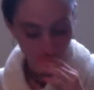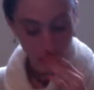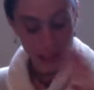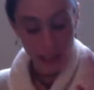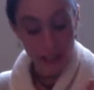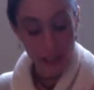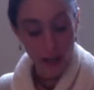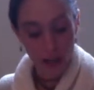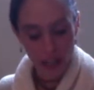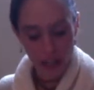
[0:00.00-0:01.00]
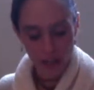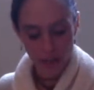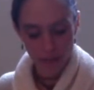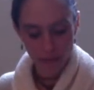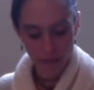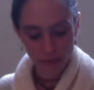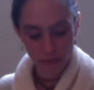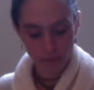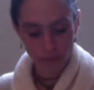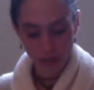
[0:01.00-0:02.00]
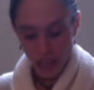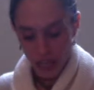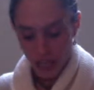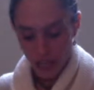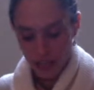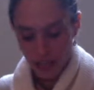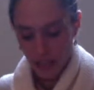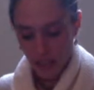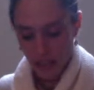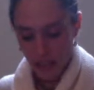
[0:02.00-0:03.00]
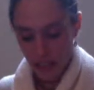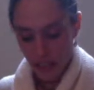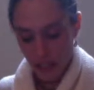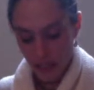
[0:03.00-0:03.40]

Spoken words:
clarity on it. And this clarity